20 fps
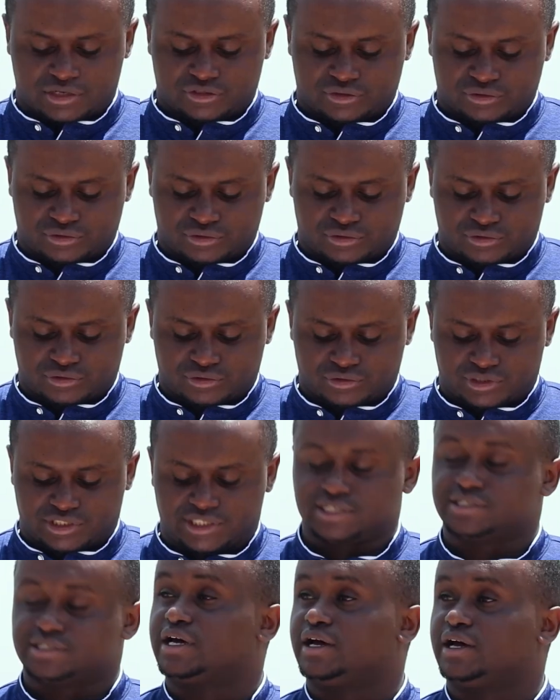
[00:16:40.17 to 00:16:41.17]
to
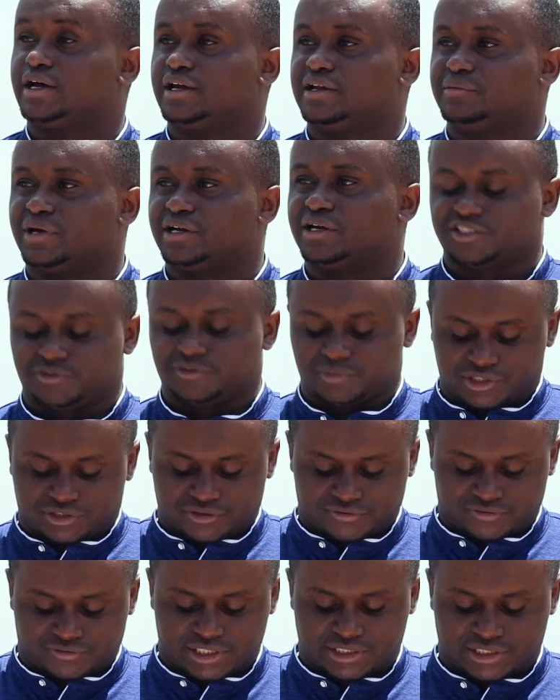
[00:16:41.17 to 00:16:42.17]
data and
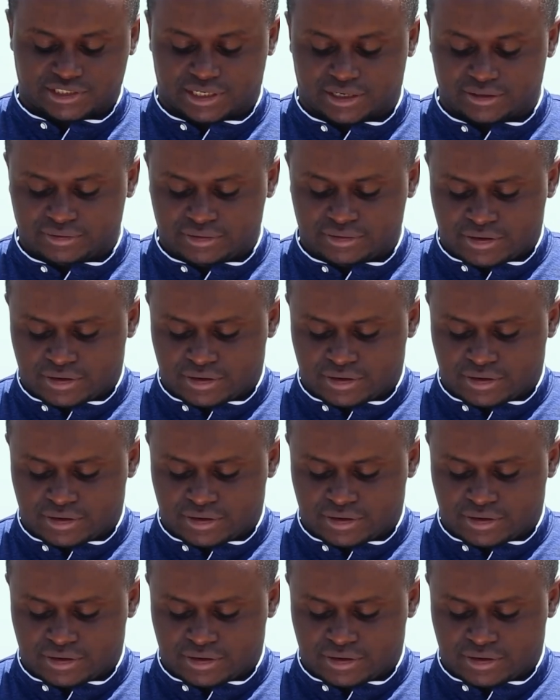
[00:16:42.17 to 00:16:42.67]
management of data.